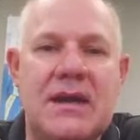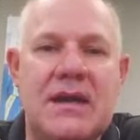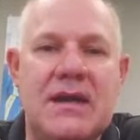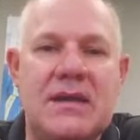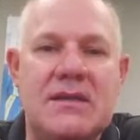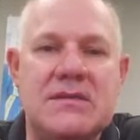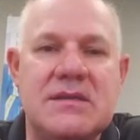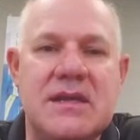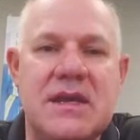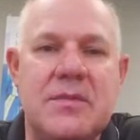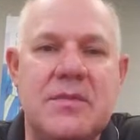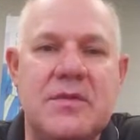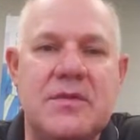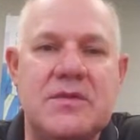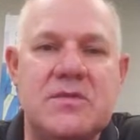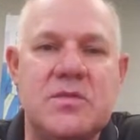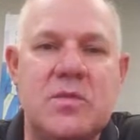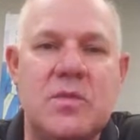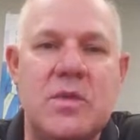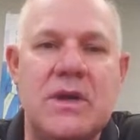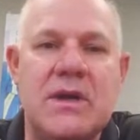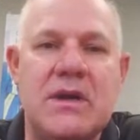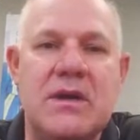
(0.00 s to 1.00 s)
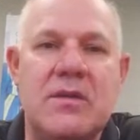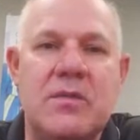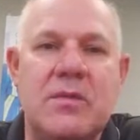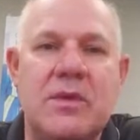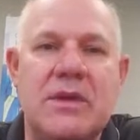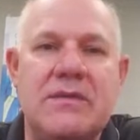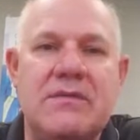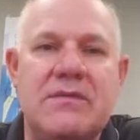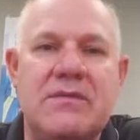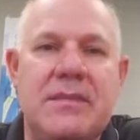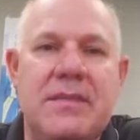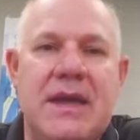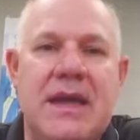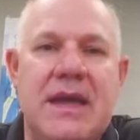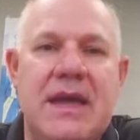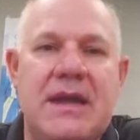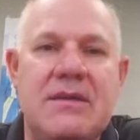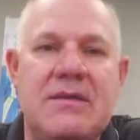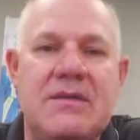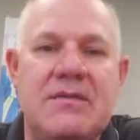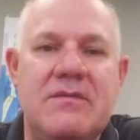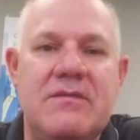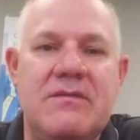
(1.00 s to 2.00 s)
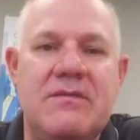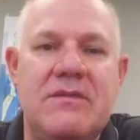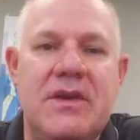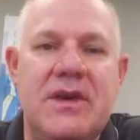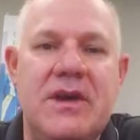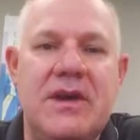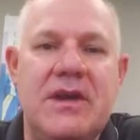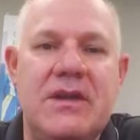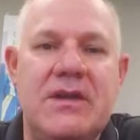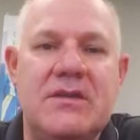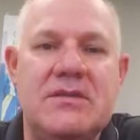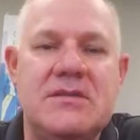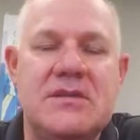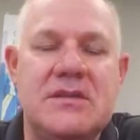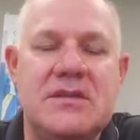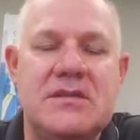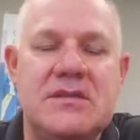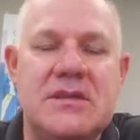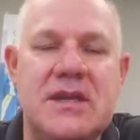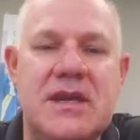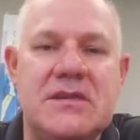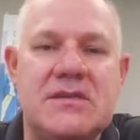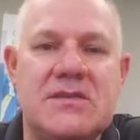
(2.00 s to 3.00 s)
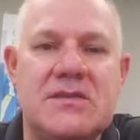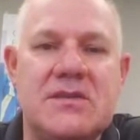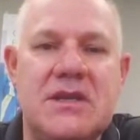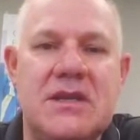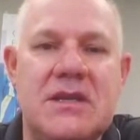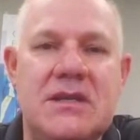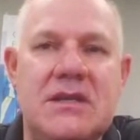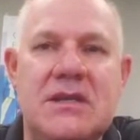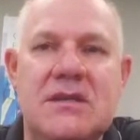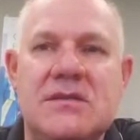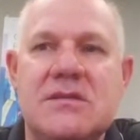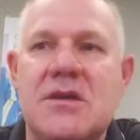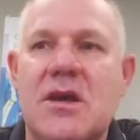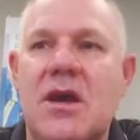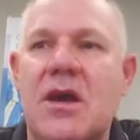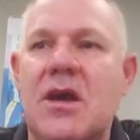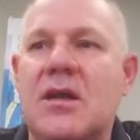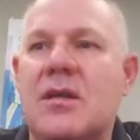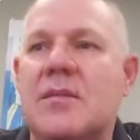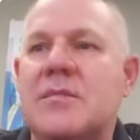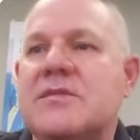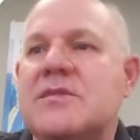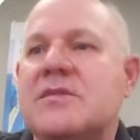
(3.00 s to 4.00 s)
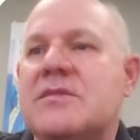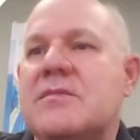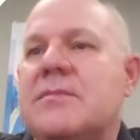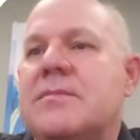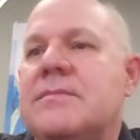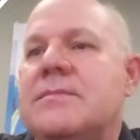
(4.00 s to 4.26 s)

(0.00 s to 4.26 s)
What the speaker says: and examples where we've had very good success in these columns.